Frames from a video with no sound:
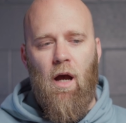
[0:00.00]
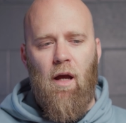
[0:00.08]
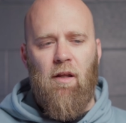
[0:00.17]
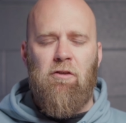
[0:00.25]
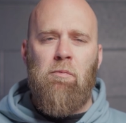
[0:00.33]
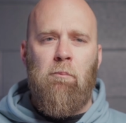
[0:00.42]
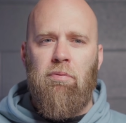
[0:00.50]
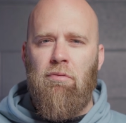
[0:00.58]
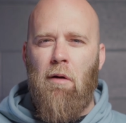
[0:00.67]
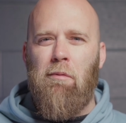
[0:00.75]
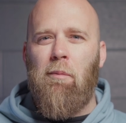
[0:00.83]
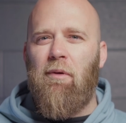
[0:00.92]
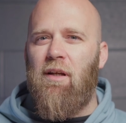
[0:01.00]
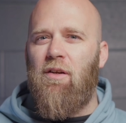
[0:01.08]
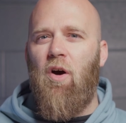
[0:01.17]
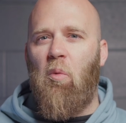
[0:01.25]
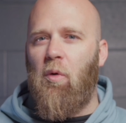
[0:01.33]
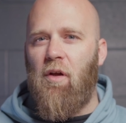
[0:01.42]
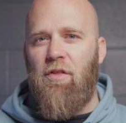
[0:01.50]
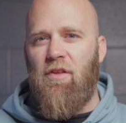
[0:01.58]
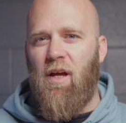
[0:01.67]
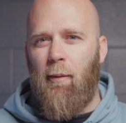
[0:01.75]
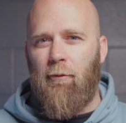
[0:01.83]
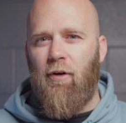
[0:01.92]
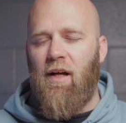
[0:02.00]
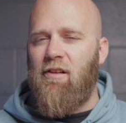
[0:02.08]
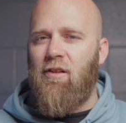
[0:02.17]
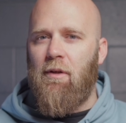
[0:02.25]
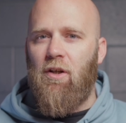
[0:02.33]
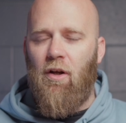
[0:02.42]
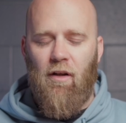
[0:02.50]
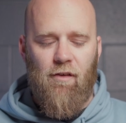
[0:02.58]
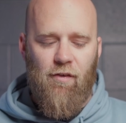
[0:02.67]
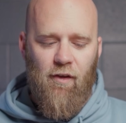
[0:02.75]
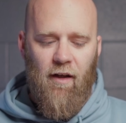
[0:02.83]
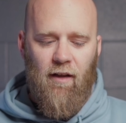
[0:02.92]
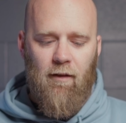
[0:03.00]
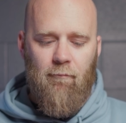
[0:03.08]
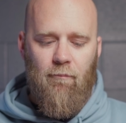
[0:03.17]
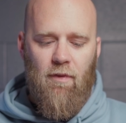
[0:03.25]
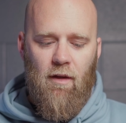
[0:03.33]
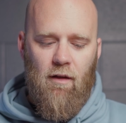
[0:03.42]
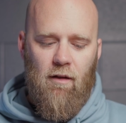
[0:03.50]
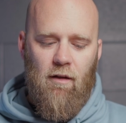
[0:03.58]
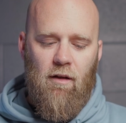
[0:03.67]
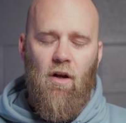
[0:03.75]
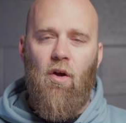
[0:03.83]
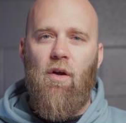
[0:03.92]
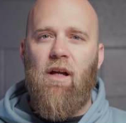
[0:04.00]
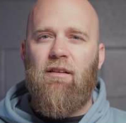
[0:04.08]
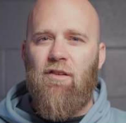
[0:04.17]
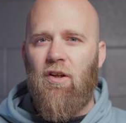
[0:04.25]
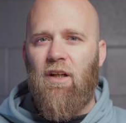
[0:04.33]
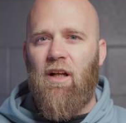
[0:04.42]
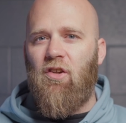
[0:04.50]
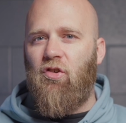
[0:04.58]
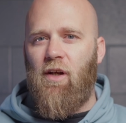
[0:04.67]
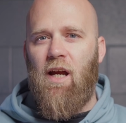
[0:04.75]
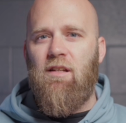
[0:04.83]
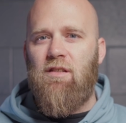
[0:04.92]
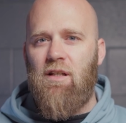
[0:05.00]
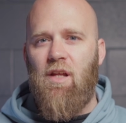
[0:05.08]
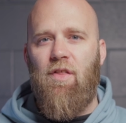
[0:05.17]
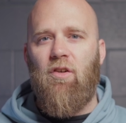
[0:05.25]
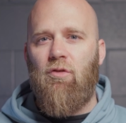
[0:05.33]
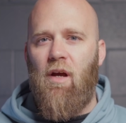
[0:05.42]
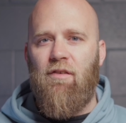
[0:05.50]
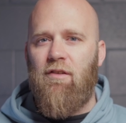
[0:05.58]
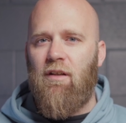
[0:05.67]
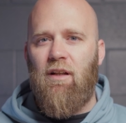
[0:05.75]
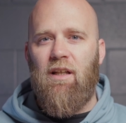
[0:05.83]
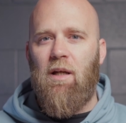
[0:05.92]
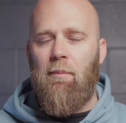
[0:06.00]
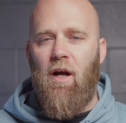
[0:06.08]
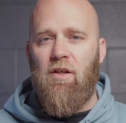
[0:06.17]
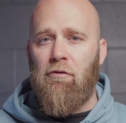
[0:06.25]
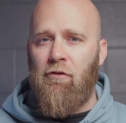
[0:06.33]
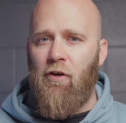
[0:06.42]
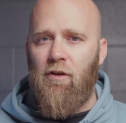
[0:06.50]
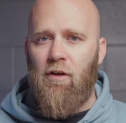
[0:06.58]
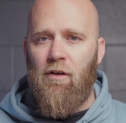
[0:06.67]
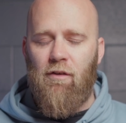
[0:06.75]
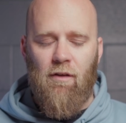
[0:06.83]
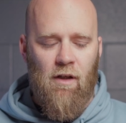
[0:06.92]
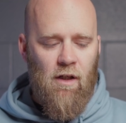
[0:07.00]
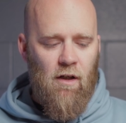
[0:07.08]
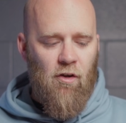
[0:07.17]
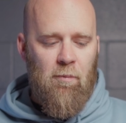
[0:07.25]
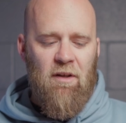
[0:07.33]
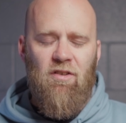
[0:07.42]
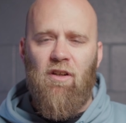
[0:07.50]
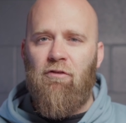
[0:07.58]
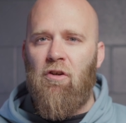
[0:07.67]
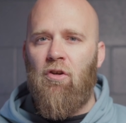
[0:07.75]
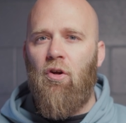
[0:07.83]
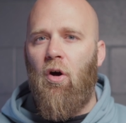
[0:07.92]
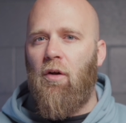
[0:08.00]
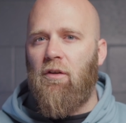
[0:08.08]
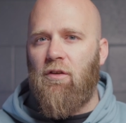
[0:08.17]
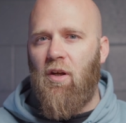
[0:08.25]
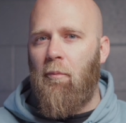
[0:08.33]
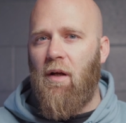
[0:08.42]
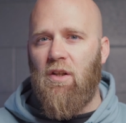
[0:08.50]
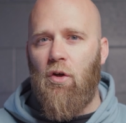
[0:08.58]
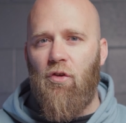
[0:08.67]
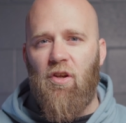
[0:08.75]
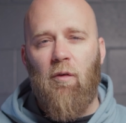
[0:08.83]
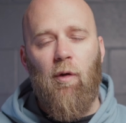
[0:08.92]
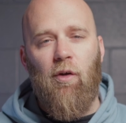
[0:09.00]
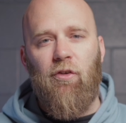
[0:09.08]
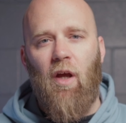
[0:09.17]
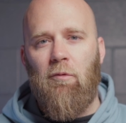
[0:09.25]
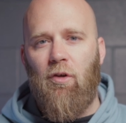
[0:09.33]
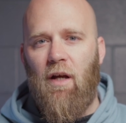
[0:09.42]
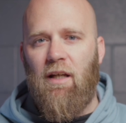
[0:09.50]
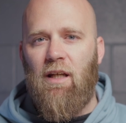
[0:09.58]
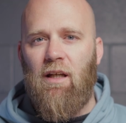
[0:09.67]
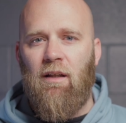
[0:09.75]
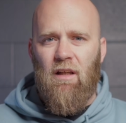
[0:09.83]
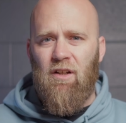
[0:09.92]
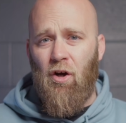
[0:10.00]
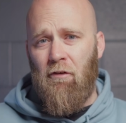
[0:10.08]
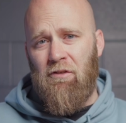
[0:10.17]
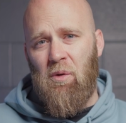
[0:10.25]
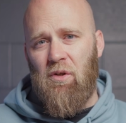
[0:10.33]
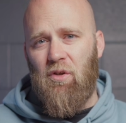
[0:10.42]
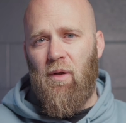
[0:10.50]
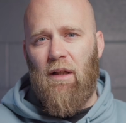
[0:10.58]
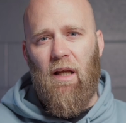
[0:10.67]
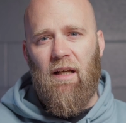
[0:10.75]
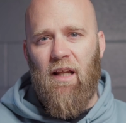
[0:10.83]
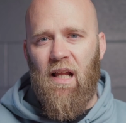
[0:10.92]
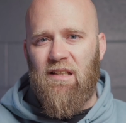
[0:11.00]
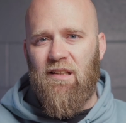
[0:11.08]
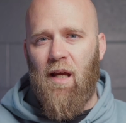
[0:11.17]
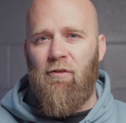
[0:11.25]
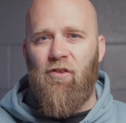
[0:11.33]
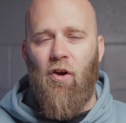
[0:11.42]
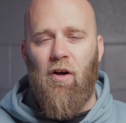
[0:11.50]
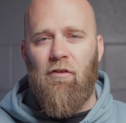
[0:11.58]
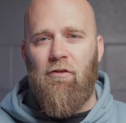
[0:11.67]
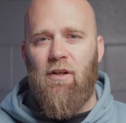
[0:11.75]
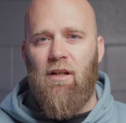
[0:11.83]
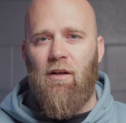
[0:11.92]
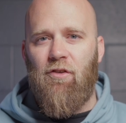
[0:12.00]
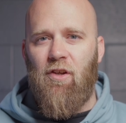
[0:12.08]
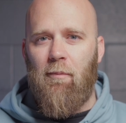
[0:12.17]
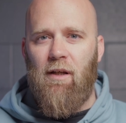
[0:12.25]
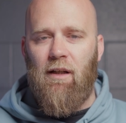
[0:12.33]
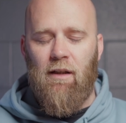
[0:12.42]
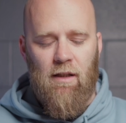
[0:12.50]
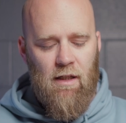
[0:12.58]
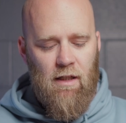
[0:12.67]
it's probably not worth the upgrade, to be honest. Like, you know, it's not going to change anything drastically about your photos, especially if you're not someone using real-time tracking. You know, if you were doing like landscape photography or something,